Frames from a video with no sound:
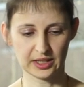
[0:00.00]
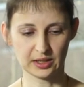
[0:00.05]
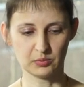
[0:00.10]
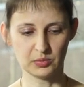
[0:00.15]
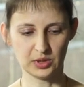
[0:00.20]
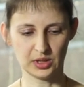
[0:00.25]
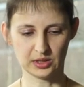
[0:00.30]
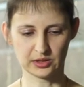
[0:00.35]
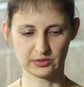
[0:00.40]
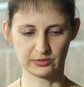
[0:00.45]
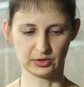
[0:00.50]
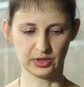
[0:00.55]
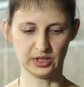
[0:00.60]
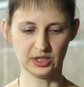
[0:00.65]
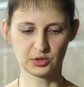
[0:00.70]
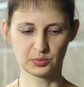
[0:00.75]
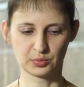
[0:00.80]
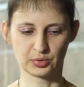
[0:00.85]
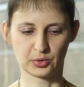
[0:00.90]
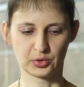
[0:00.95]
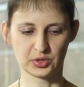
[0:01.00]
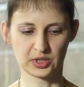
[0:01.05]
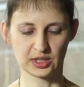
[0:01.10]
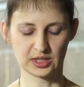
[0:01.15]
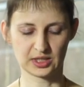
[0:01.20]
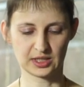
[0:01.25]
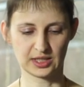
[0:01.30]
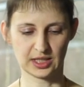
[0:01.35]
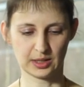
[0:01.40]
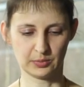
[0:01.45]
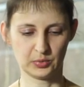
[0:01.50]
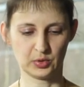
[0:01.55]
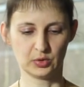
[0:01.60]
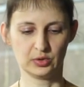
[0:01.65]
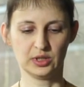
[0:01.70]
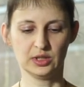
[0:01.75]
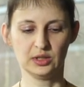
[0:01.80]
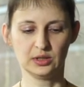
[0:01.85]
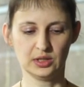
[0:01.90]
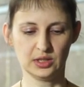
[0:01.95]
That means for each process step, your
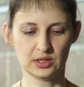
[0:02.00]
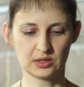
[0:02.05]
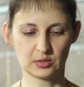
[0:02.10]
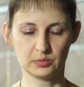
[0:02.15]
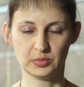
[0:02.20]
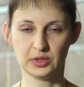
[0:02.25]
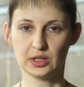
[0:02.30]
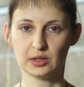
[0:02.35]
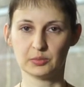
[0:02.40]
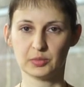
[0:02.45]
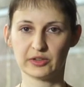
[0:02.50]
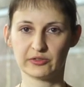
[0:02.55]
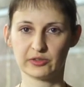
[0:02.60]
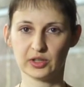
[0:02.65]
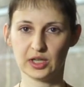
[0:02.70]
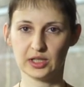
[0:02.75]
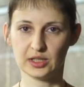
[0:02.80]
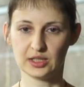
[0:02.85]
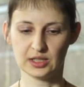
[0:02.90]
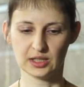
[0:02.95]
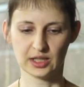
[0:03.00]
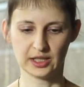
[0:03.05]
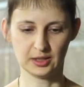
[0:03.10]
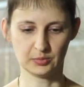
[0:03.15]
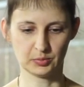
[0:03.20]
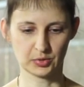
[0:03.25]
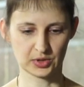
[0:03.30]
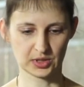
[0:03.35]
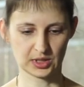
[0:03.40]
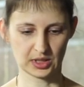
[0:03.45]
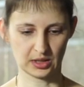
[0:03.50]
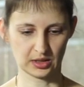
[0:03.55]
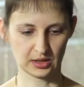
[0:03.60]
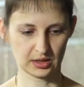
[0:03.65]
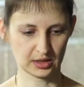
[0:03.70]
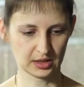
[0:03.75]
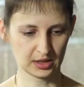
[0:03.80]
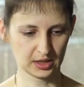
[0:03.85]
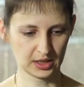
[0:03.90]
yield needs to be above 99%.